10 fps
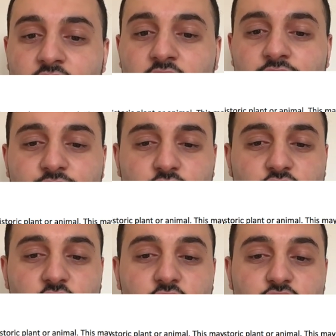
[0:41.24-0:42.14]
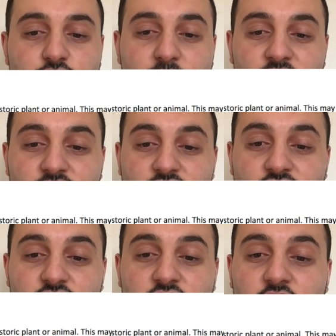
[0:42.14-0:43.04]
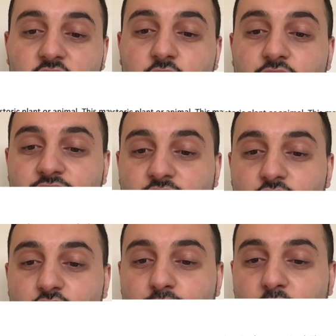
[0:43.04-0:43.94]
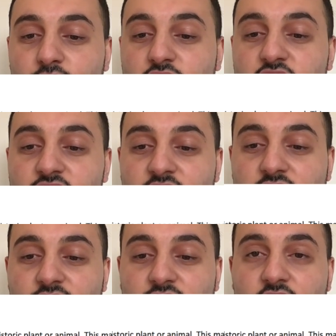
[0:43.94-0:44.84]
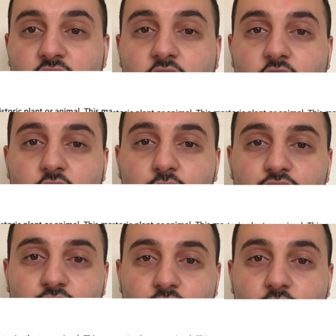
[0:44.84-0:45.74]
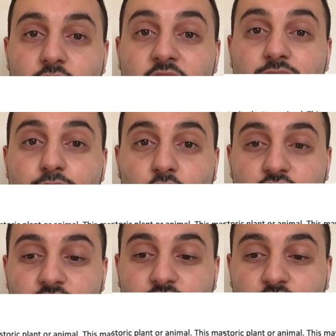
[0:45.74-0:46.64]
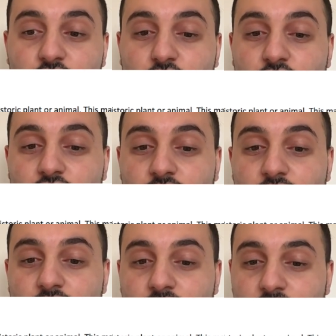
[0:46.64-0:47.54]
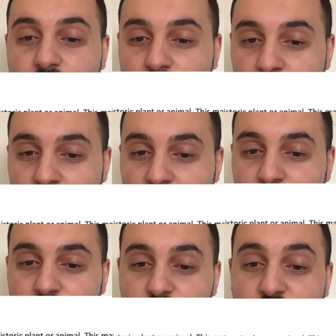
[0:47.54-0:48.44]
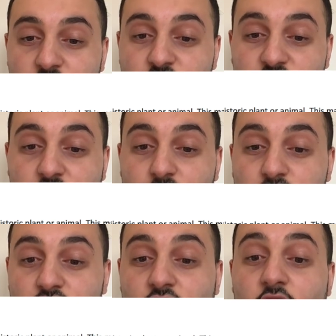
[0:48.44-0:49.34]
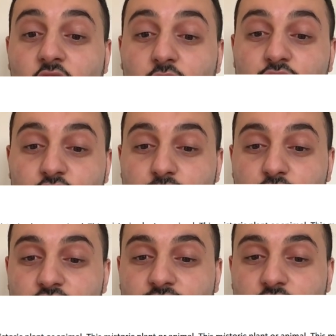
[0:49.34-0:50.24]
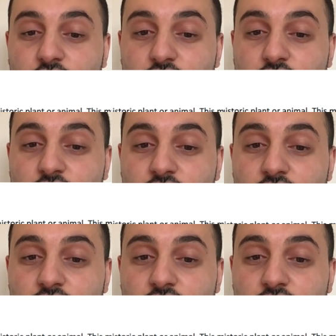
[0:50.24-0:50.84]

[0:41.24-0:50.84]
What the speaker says: Fossilized remains, including fossil bones and teeth, are also known as body fossils. Fossilized shells are also body fossils.